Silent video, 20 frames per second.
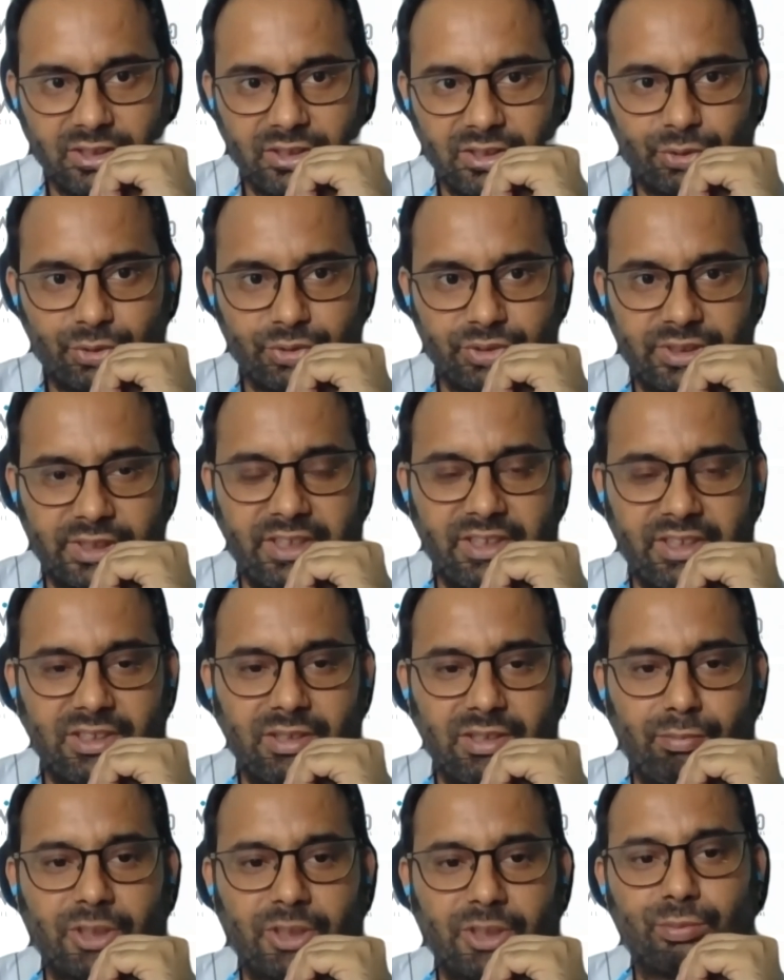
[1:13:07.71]
Suicide is a
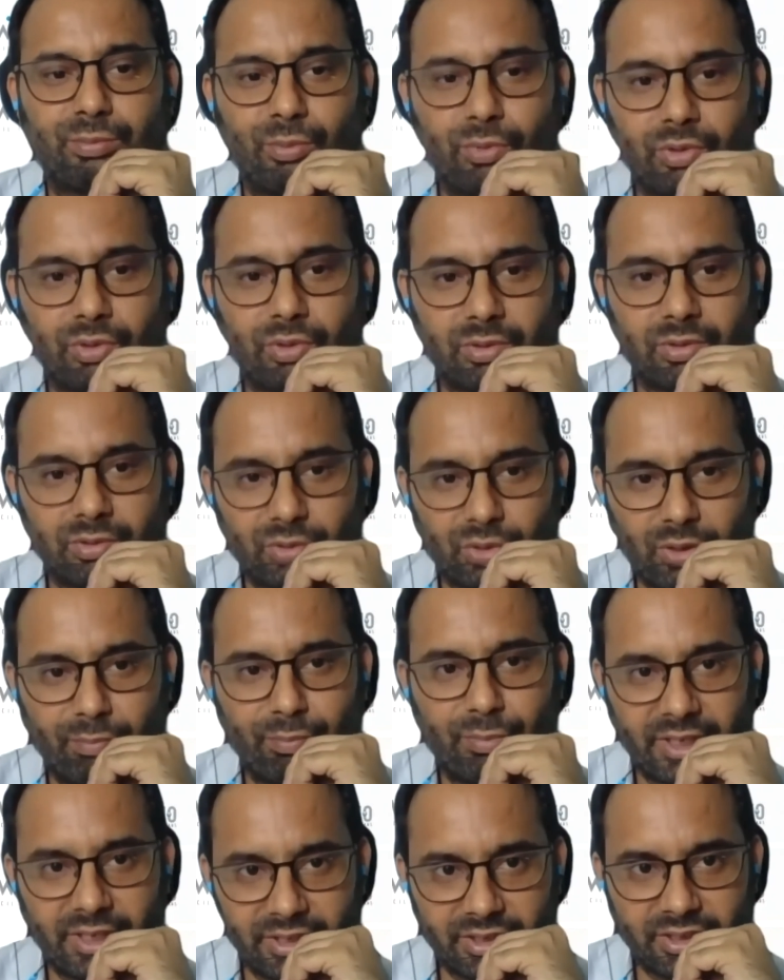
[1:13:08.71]
much more
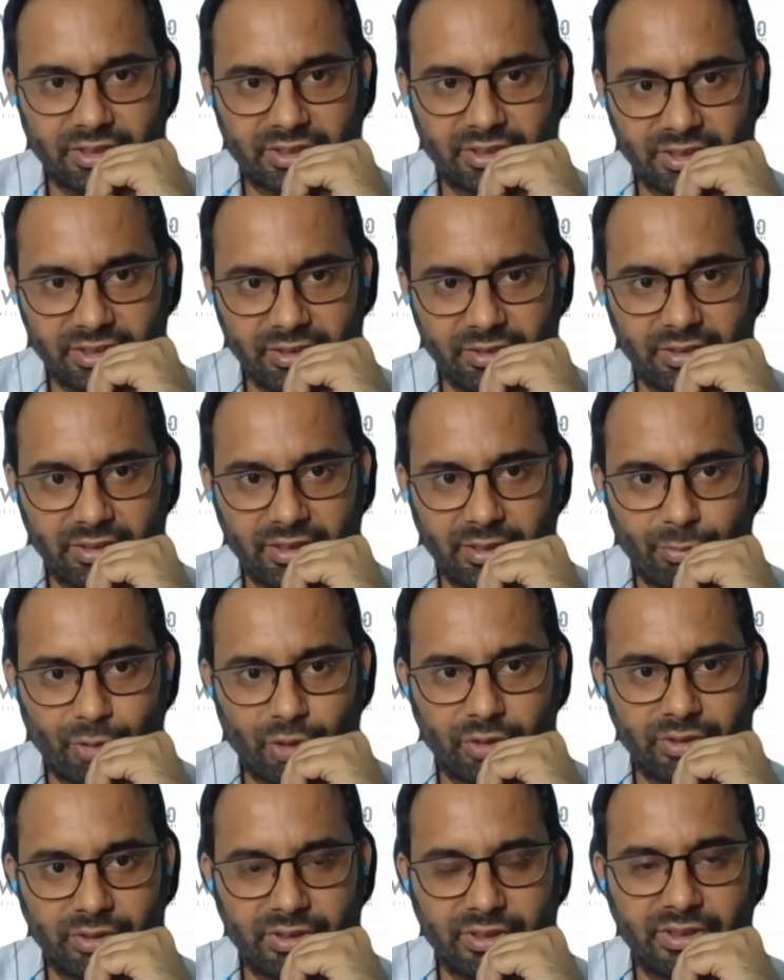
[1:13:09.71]
complicated thing, and
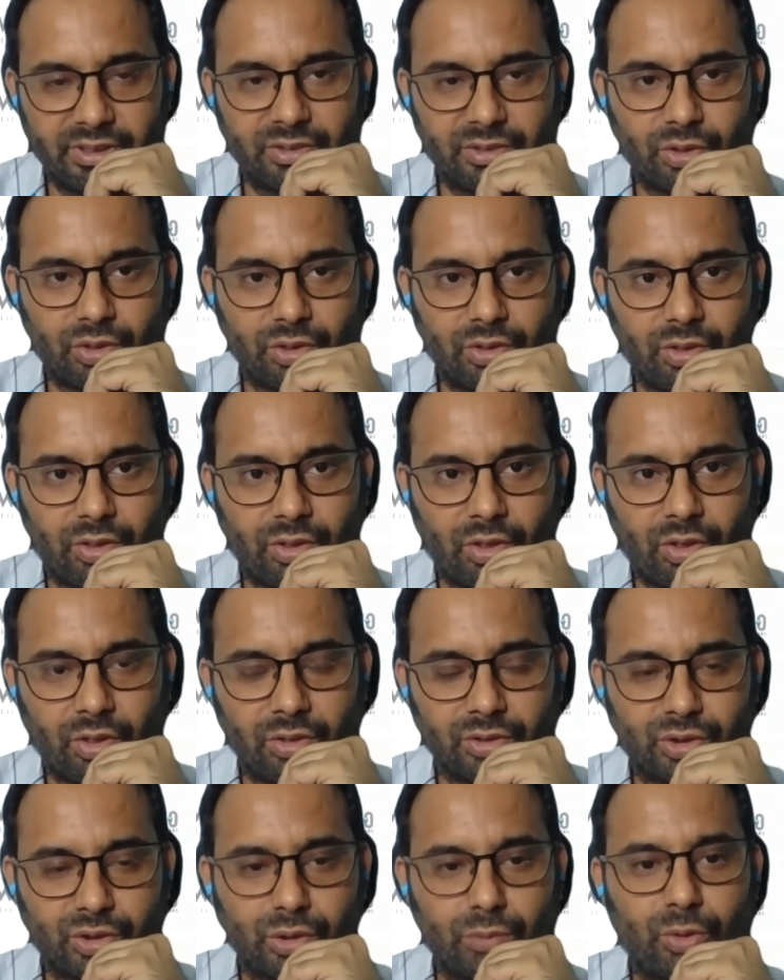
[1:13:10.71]
because it is
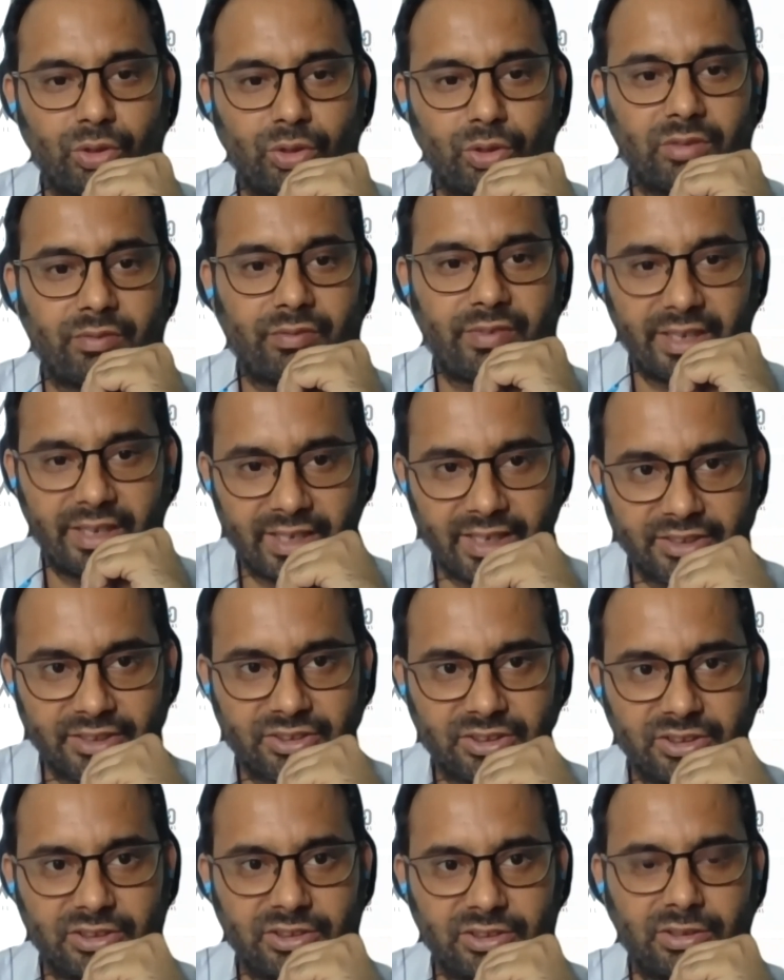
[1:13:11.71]
also about the
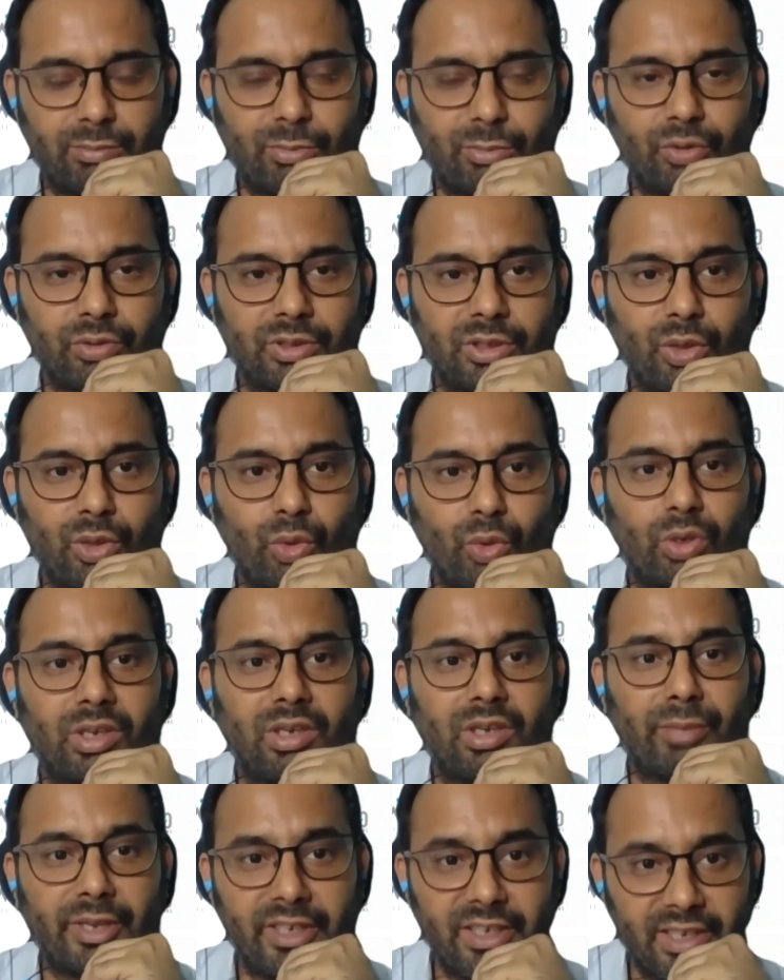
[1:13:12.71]
finances, about the local
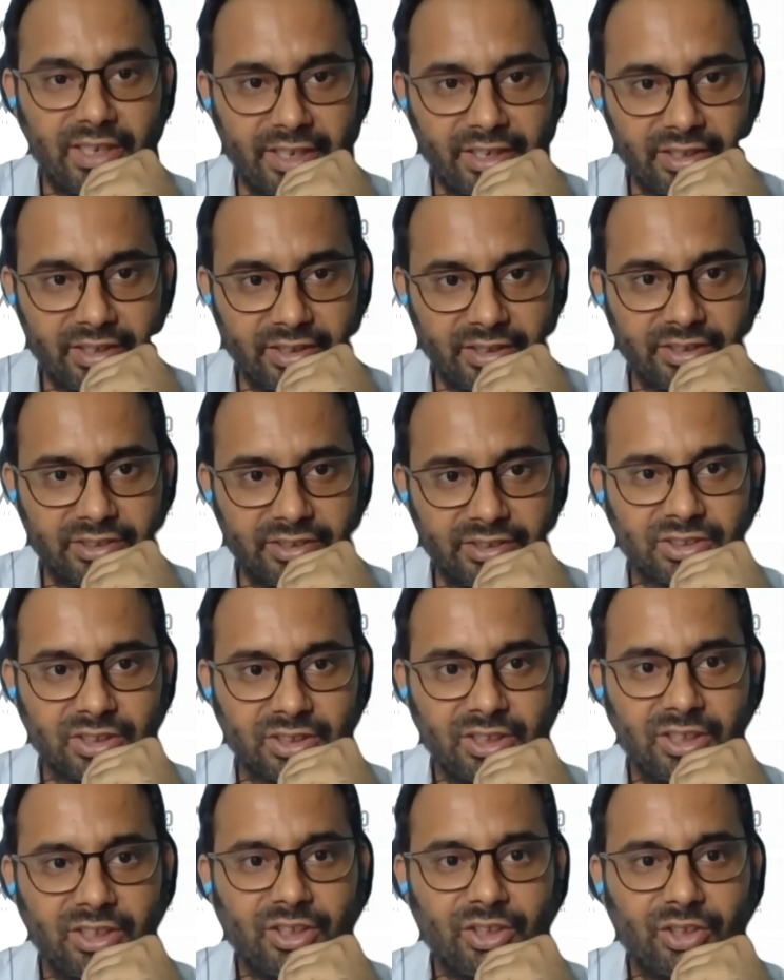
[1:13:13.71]
money lenders,
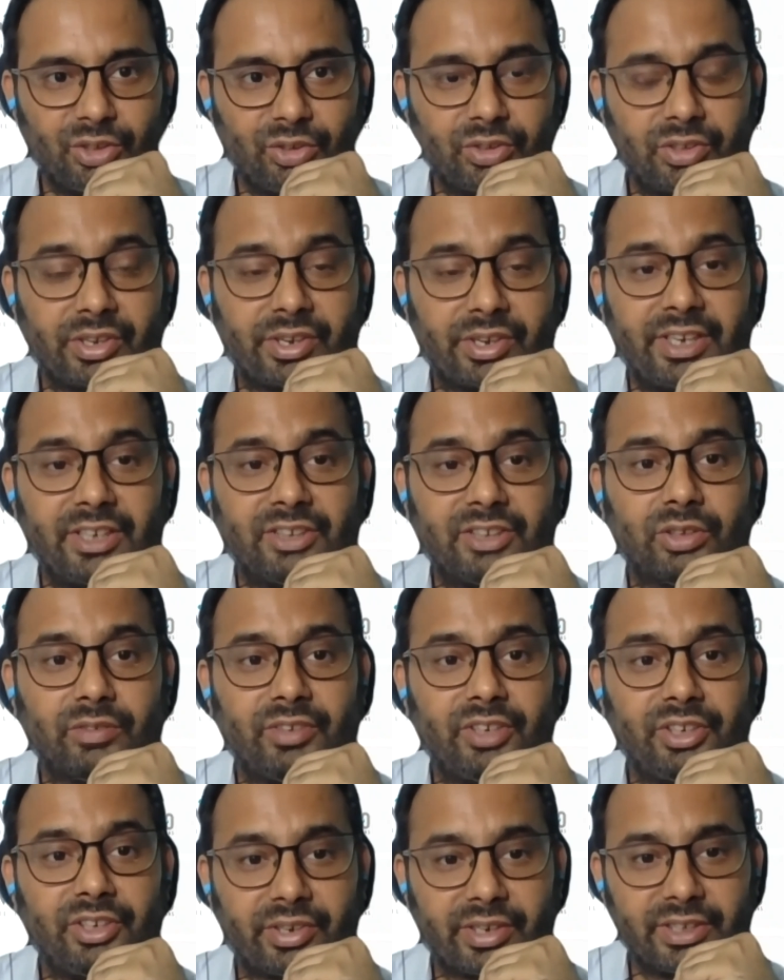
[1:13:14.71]
the rates of
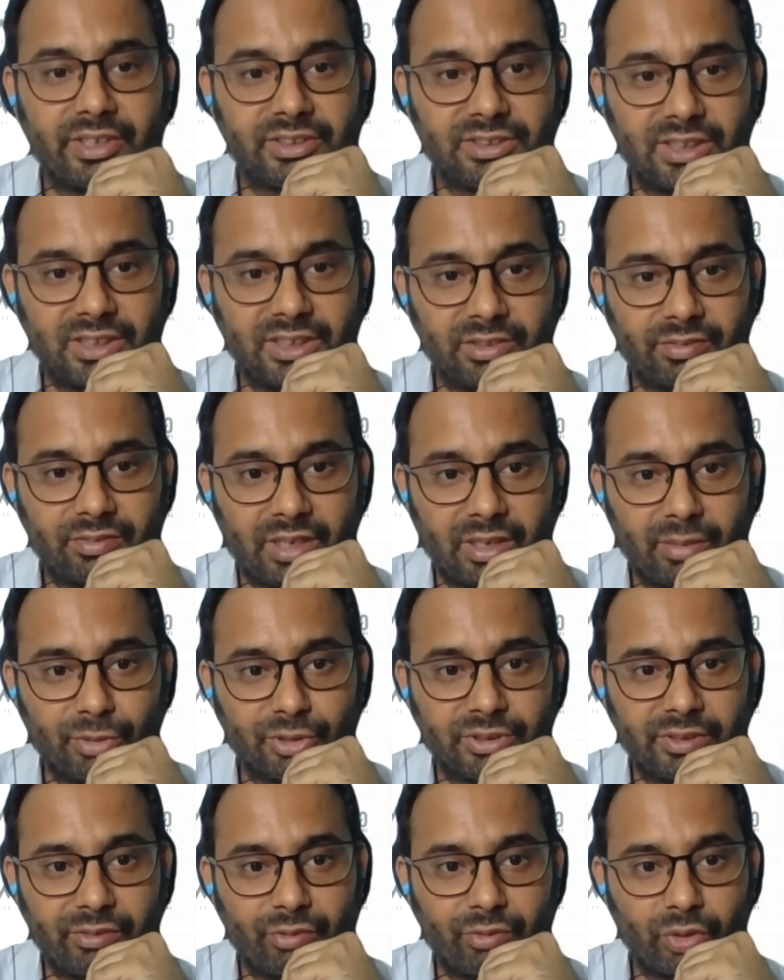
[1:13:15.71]
interest that the
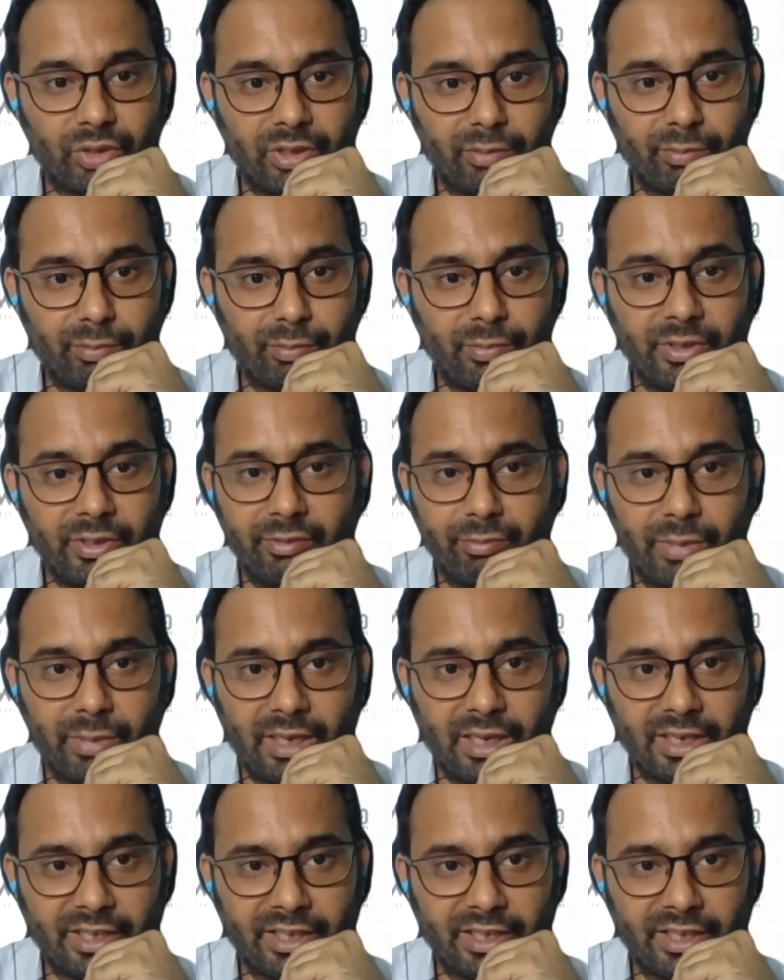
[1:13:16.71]
farmers have to give back.